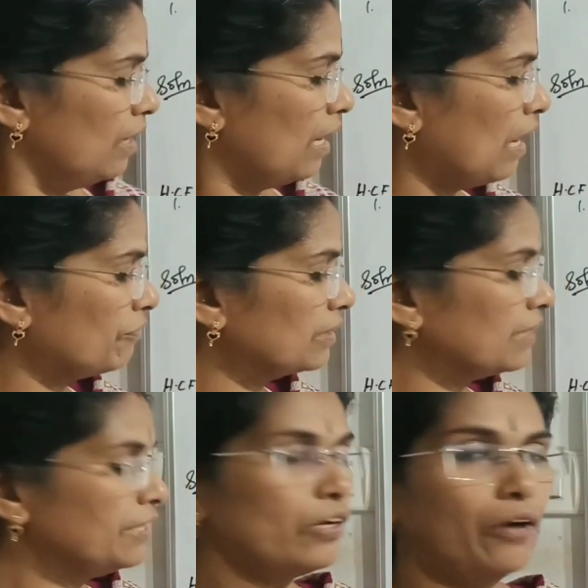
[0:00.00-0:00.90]
After
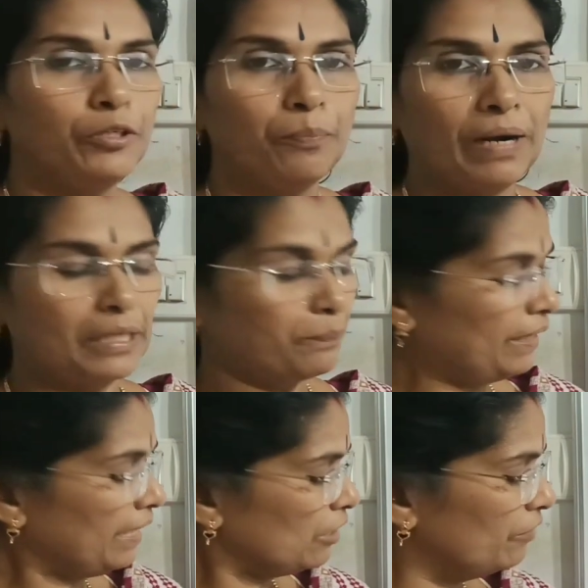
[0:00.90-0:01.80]
that you have to
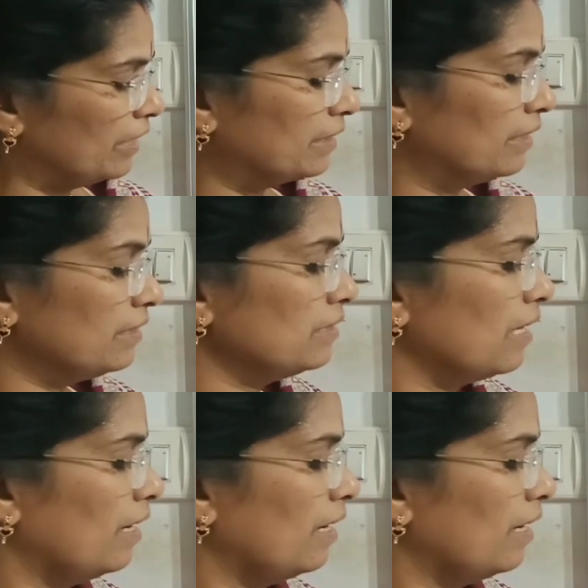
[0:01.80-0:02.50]
multiply. You will get that